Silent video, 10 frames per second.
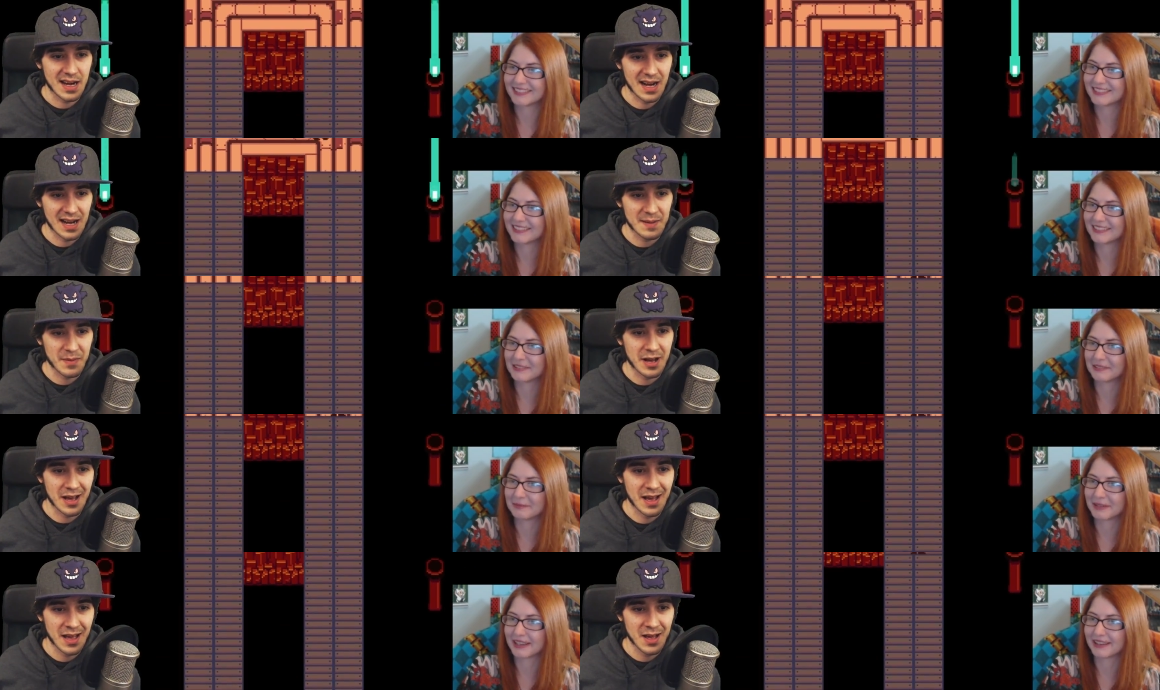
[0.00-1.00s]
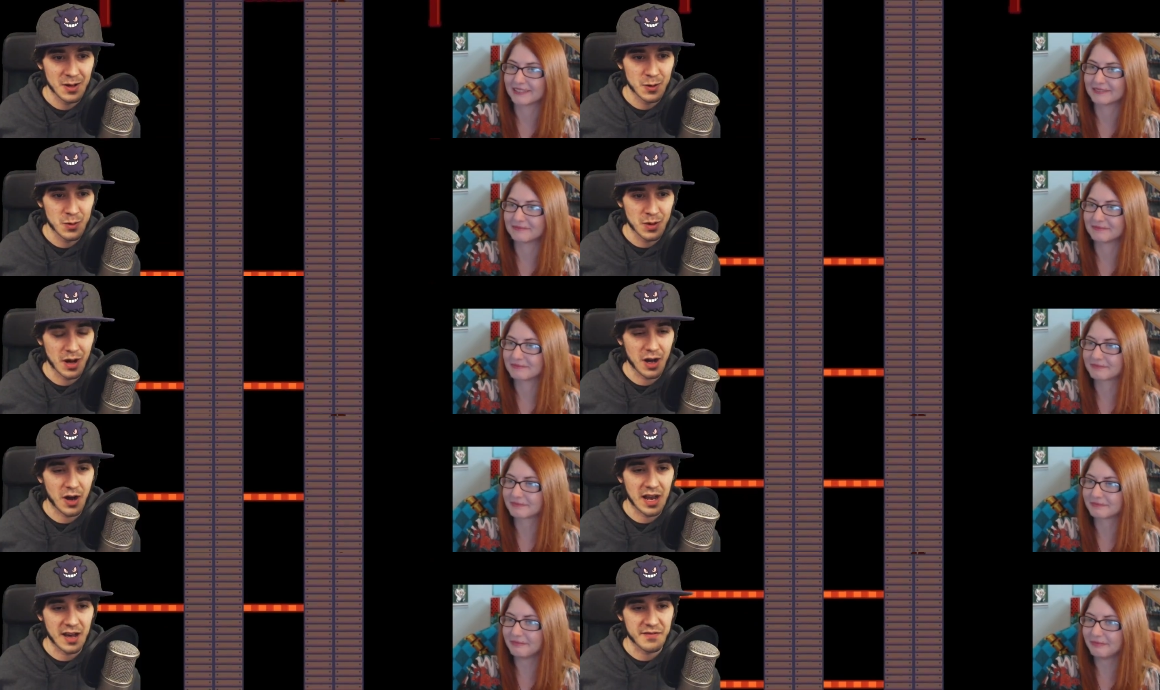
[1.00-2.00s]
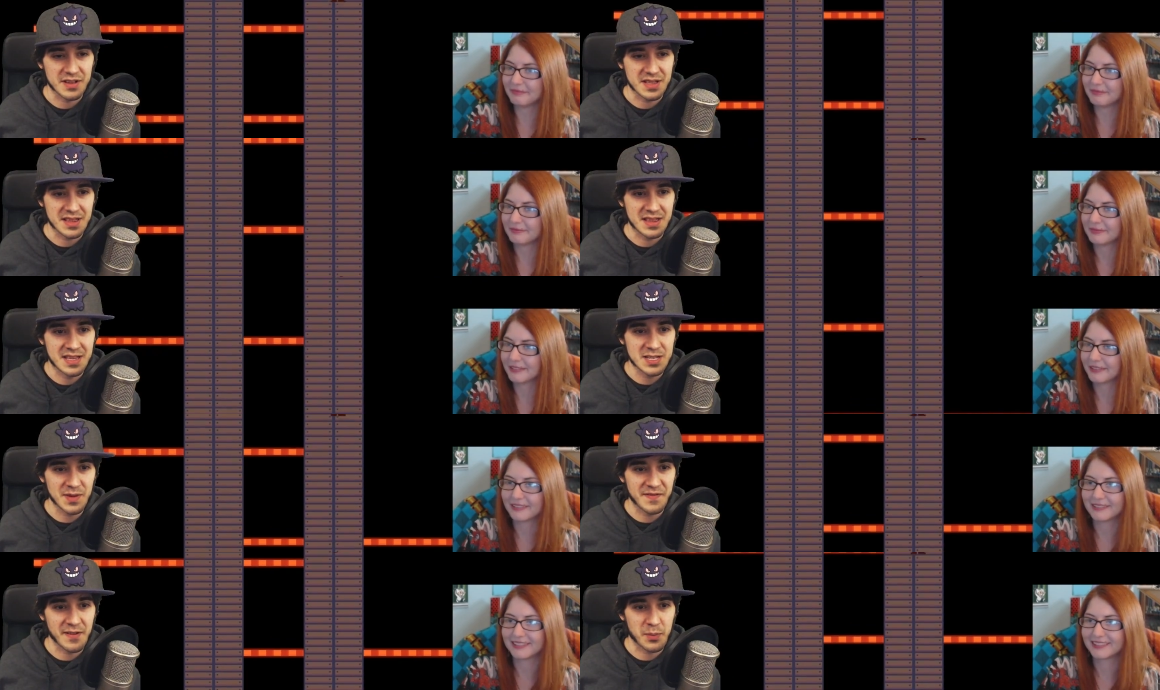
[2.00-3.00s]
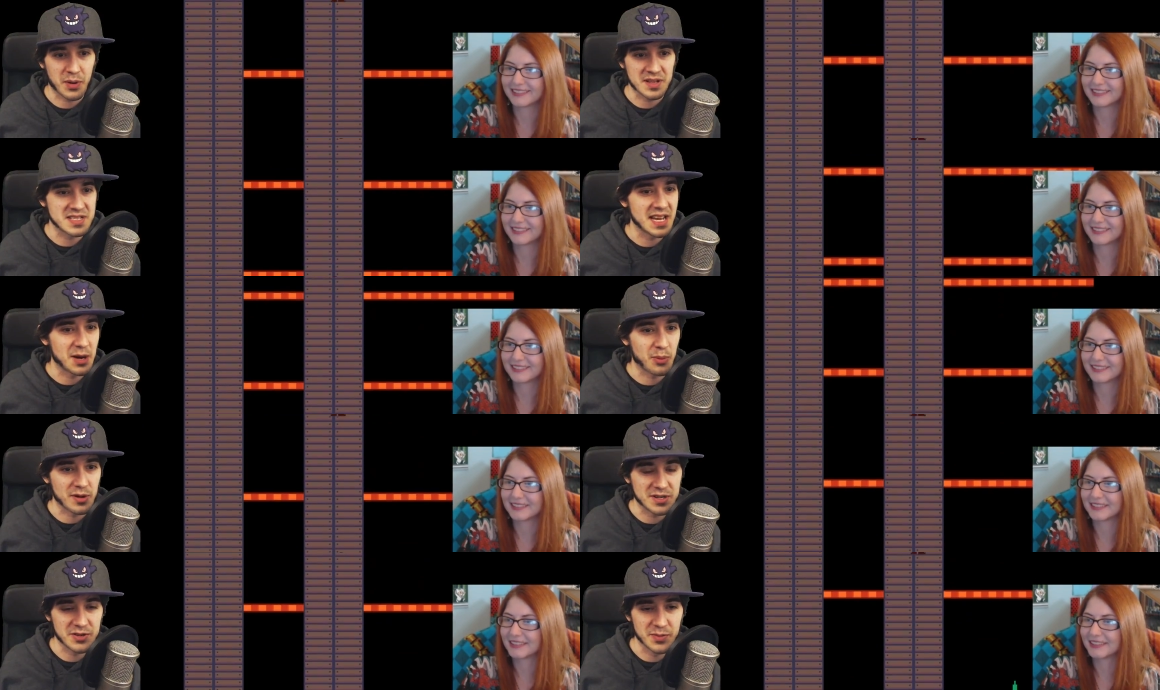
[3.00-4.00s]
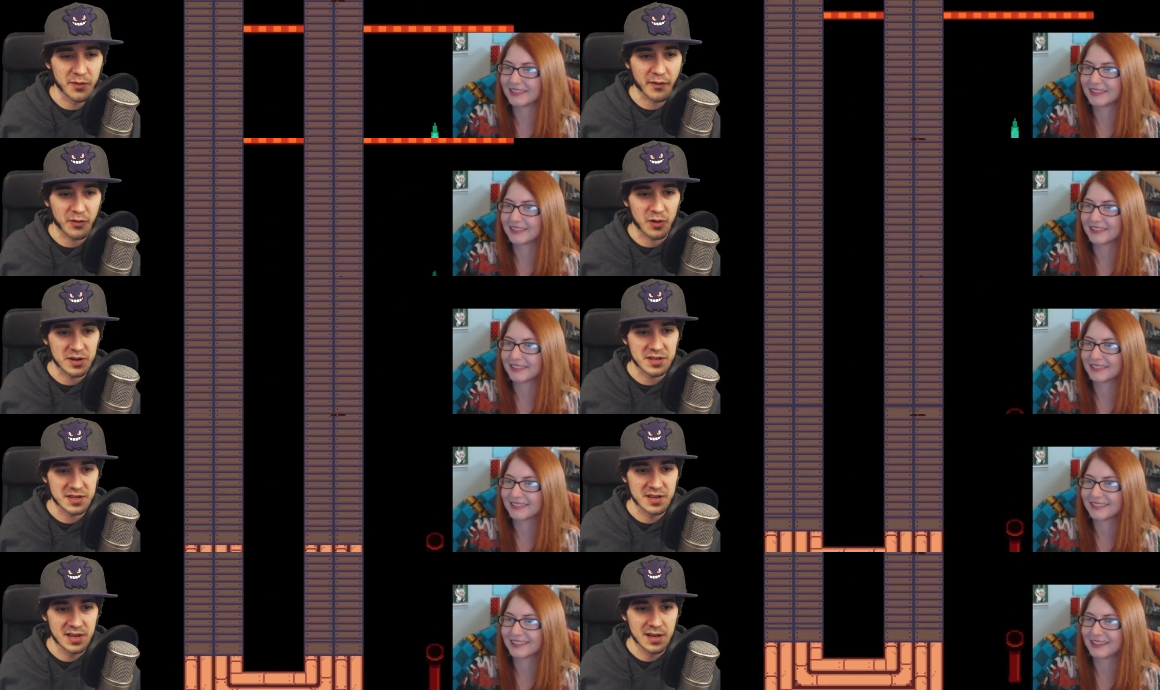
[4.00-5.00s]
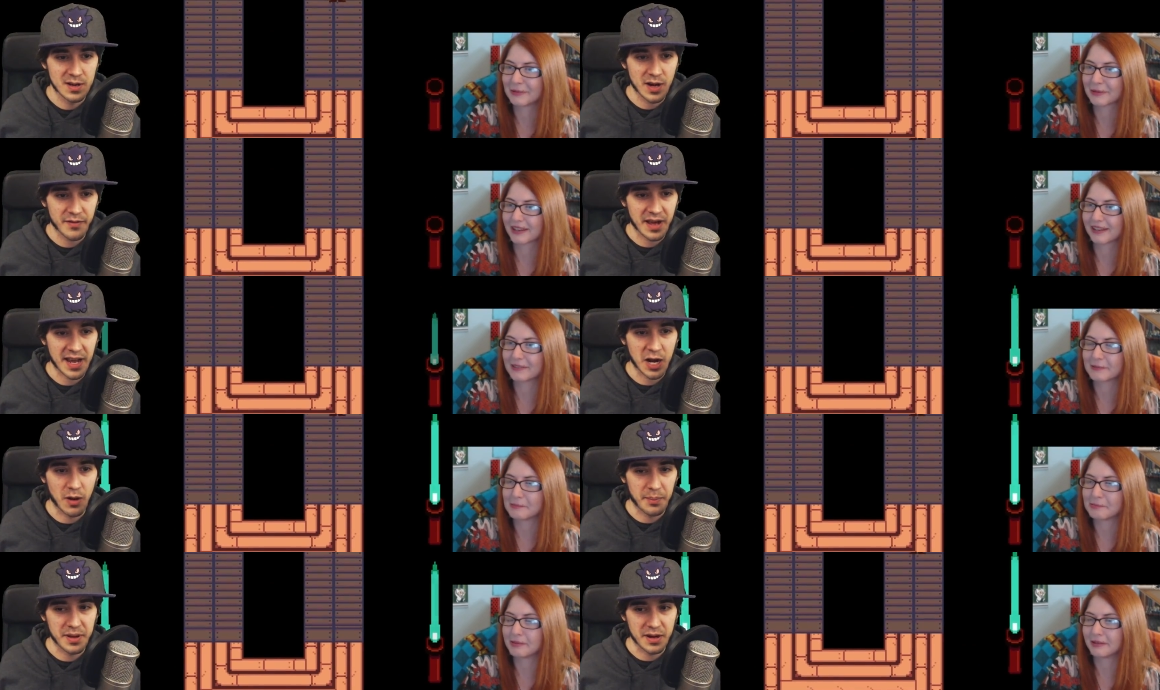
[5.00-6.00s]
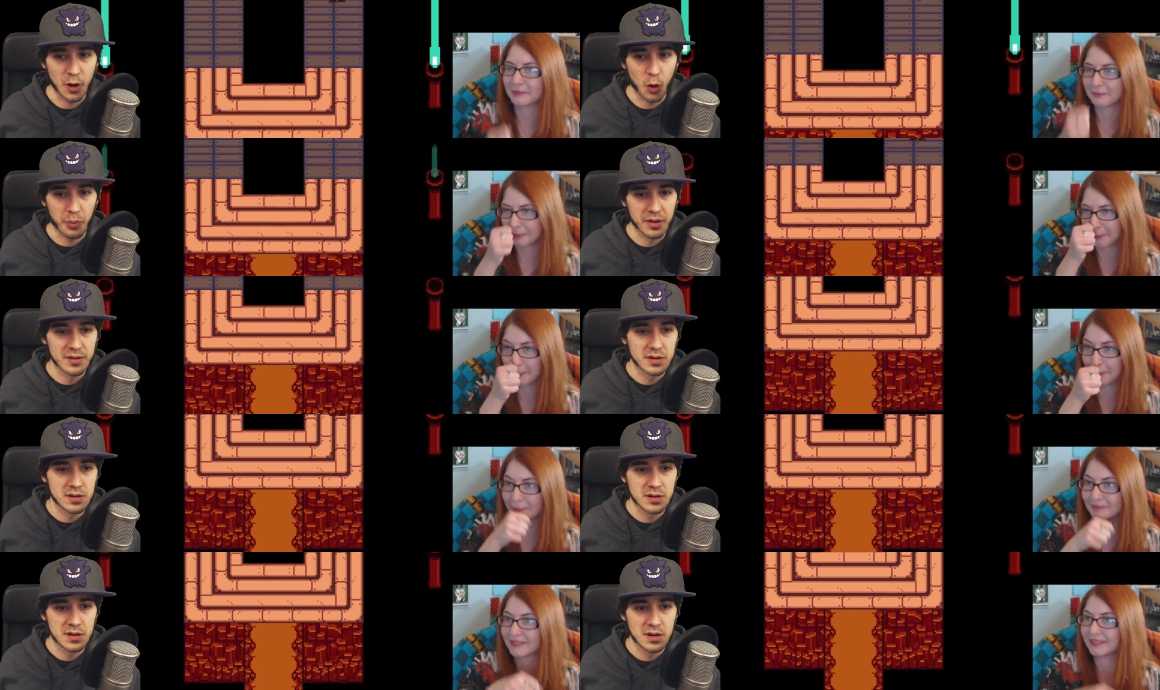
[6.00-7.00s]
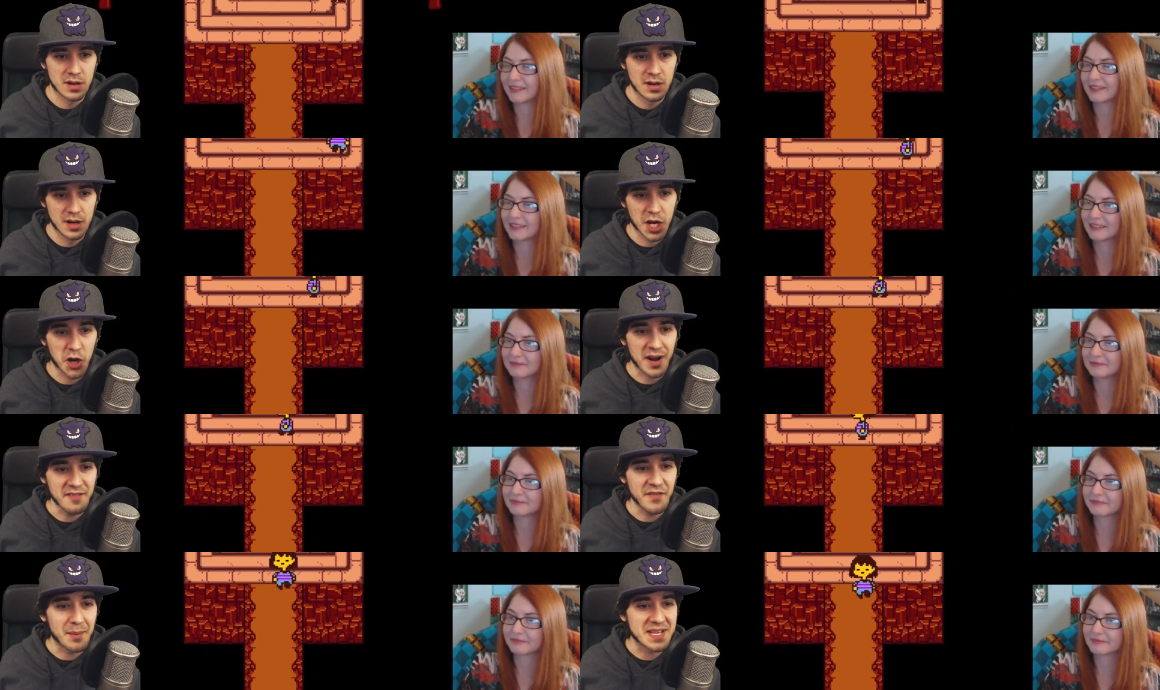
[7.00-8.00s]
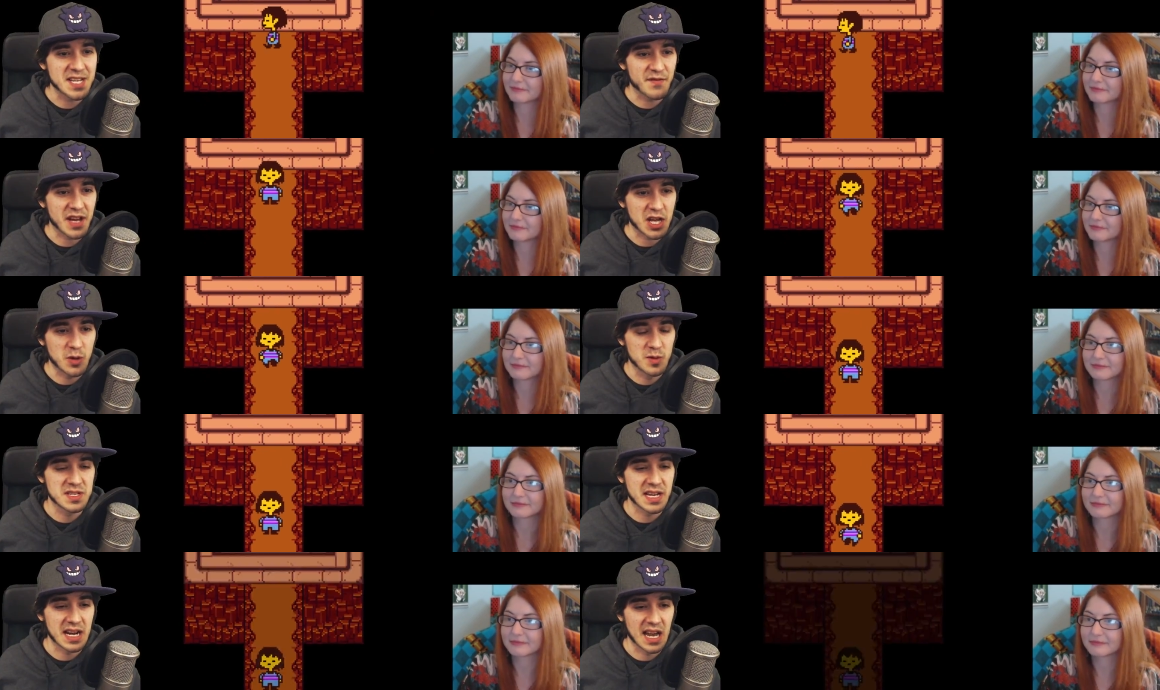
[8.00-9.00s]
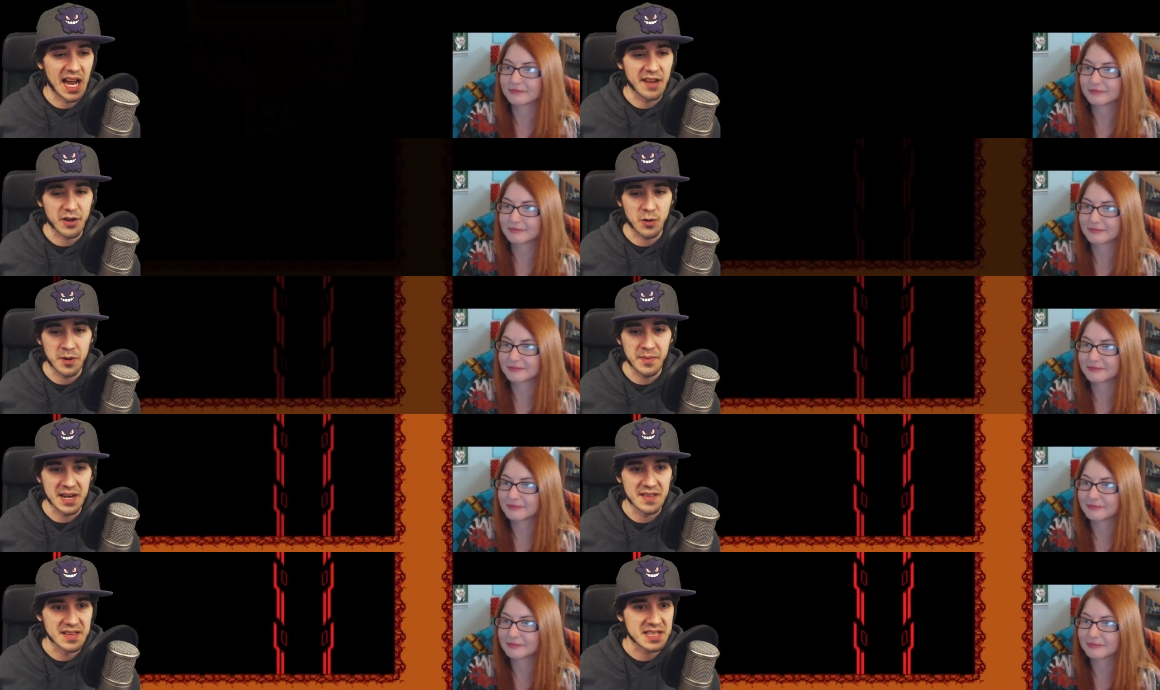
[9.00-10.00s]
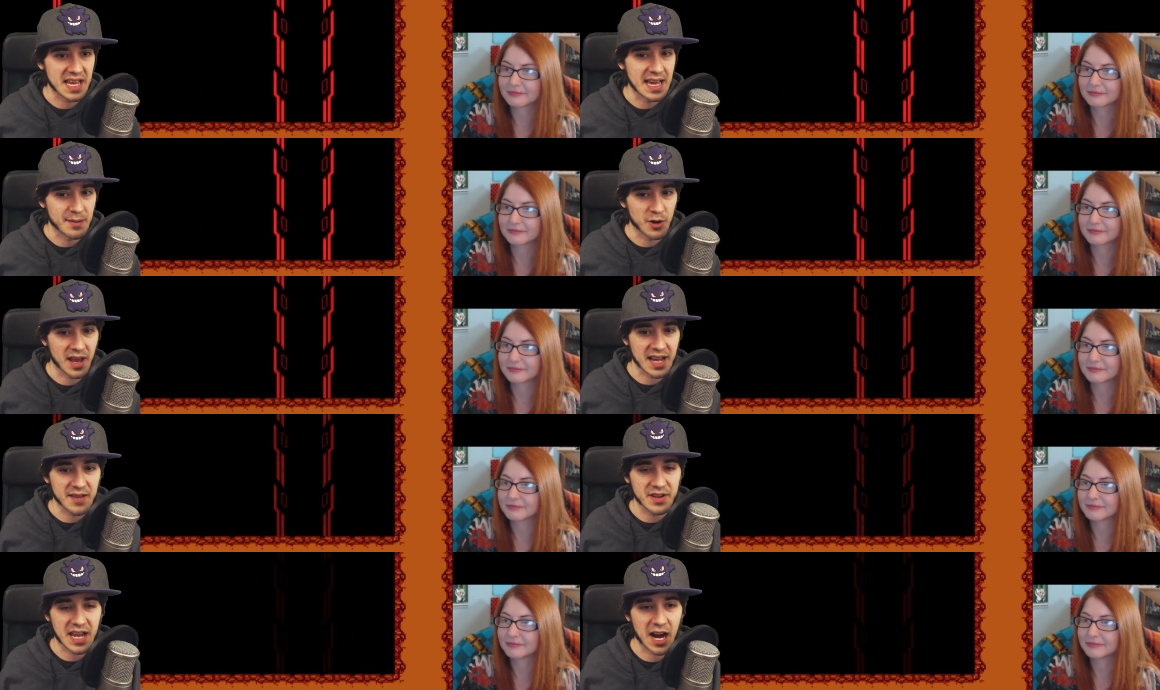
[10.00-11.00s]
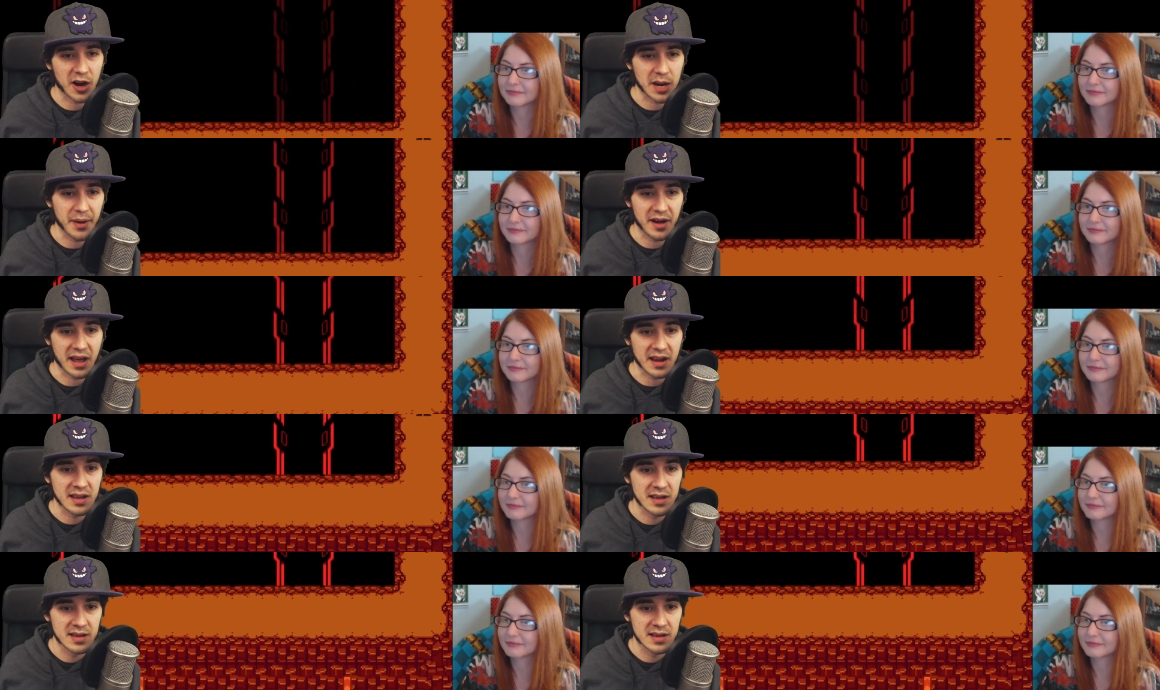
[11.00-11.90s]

Speaker 1: Yeah. Oh, I love the. These are my favorite parts of the airport too. The moving floors. Oh my god. Can I go up it? Nope. You know, I didn't find myself like using a lot of equipment in this game, or like even caring about it.